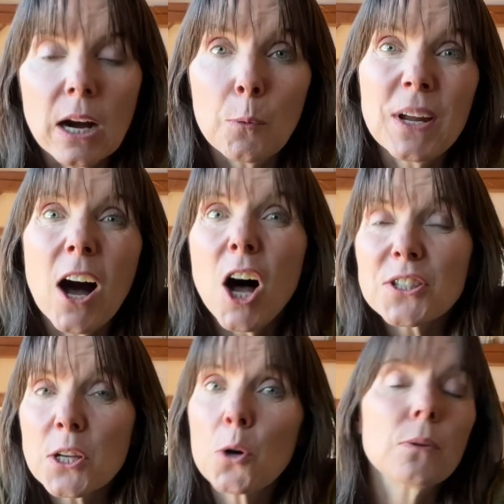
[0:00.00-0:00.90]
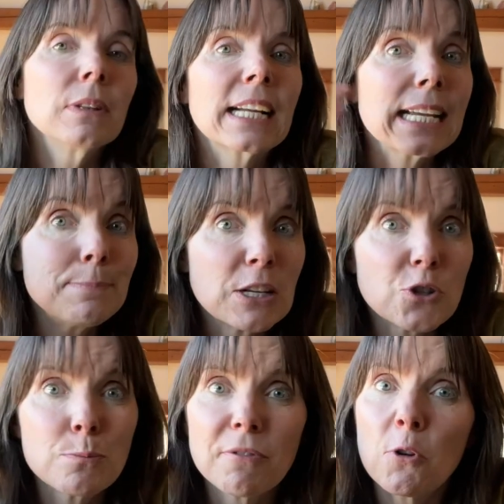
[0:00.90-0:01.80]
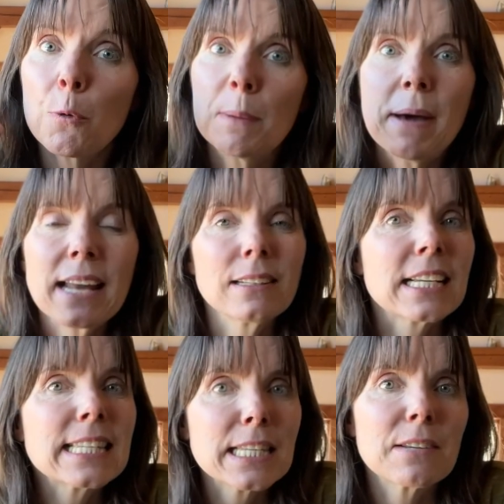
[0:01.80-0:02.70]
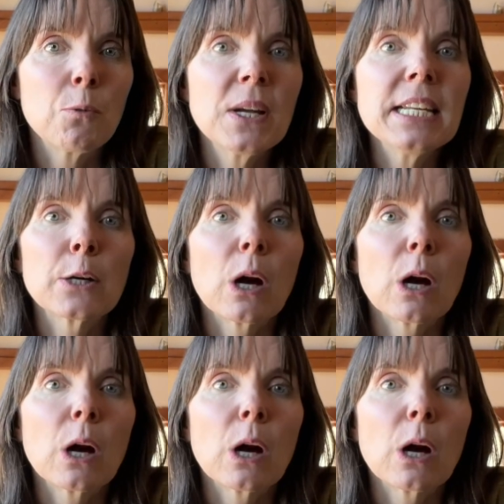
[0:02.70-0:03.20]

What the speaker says: We also, like I mentioned before, we battle excessive wind here.